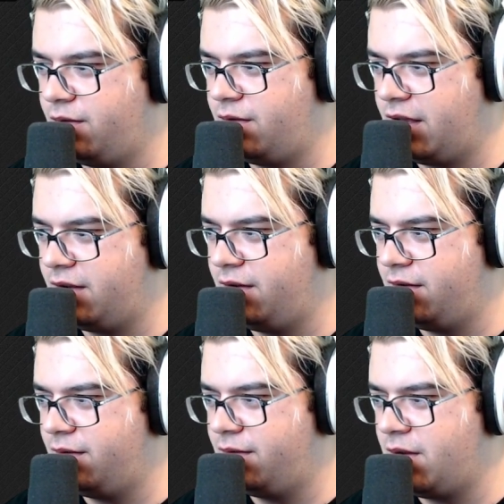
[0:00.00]
like a
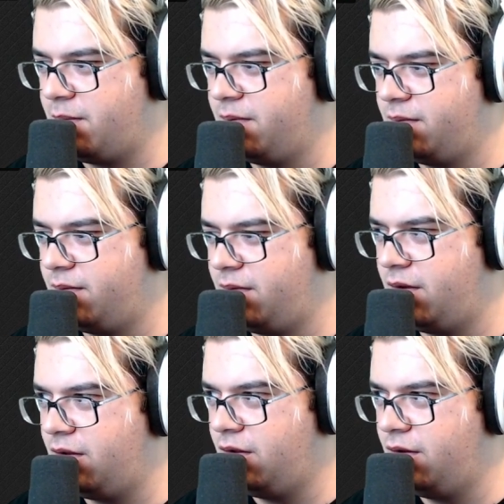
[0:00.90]

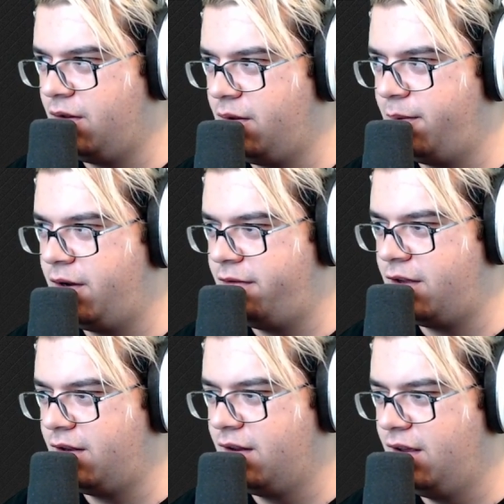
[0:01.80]
little bit of it.